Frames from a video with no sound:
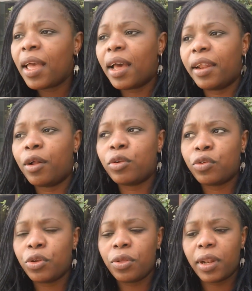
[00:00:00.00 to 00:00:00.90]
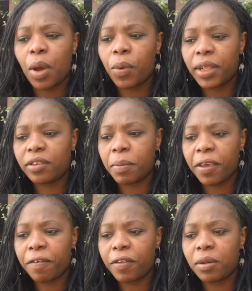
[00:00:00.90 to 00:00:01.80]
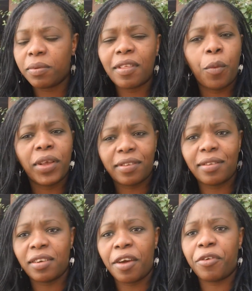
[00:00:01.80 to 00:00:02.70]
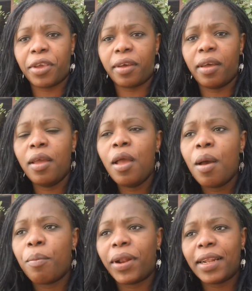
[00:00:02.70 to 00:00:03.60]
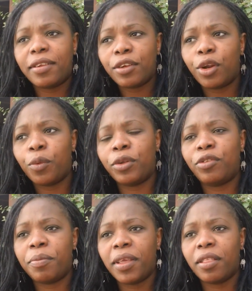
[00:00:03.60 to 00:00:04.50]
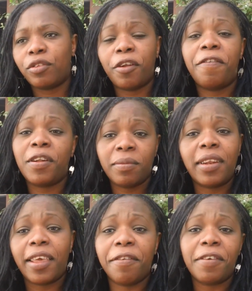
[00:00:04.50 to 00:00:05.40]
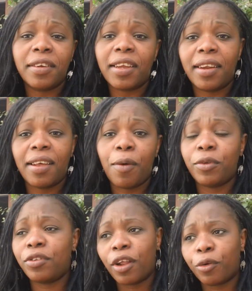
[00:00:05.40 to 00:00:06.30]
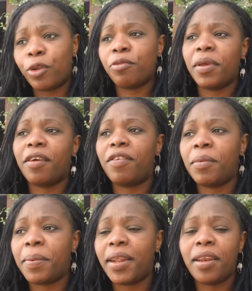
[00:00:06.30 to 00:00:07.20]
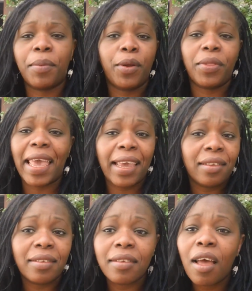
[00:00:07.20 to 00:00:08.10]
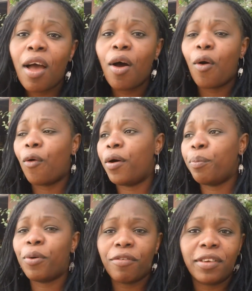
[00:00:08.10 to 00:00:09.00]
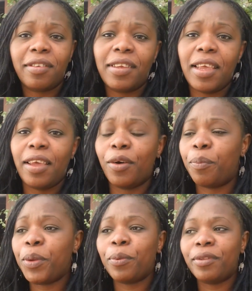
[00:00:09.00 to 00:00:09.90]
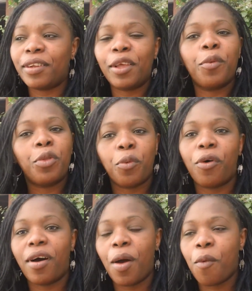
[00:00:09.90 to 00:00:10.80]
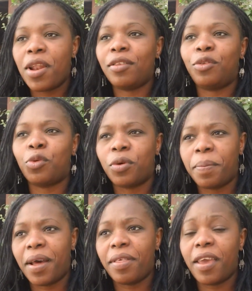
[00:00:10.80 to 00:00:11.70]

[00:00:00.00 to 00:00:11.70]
and I also knew that I wanted to make films that were set in Africa, but I did not want to make the sort of films that get funded. I was not going to make a film about anybody with AIDS or poverty or people dealing with war. I wanted to talk about the